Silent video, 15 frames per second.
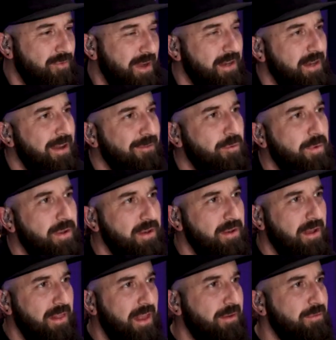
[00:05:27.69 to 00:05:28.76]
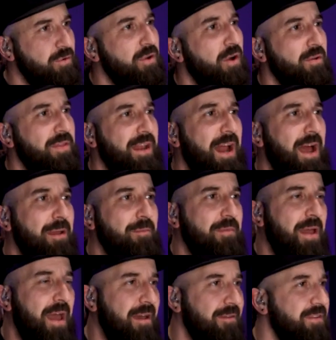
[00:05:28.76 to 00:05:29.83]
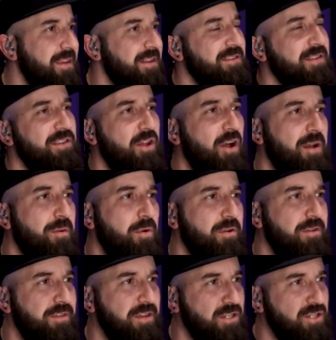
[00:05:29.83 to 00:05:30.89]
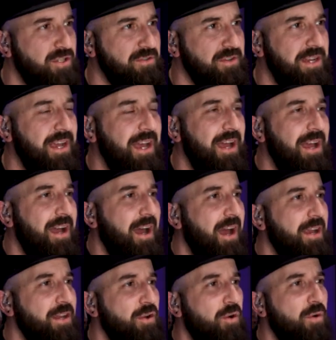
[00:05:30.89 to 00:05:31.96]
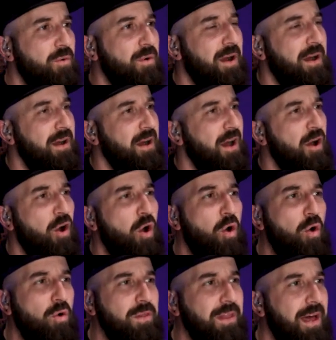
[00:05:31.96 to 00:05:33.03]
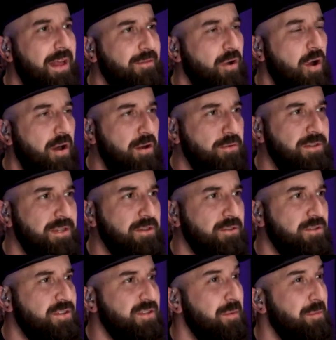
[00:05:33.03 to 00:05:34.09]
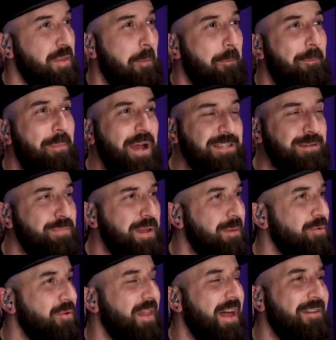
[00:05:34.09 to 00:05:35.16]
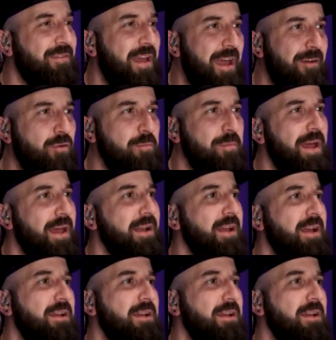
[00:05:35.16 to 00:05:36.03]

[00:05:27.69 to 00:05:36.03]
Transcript: right? Everyone, a lot of you know that I'm heavy into the automotive industry. I know uh, a whole lot of auto dealers, some of the best people I've ever met